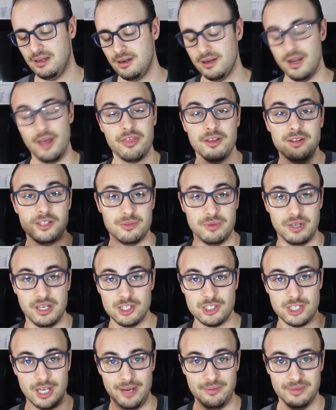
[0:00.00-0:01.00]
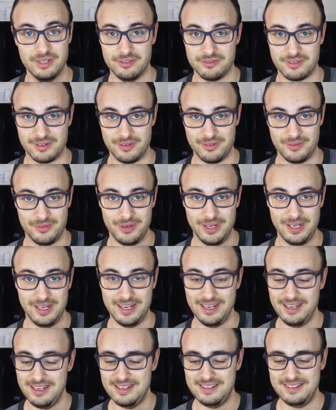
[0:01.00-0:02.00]
nothing to be ashamed of,
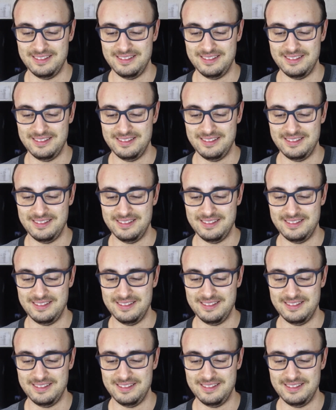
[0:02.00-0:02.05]
really.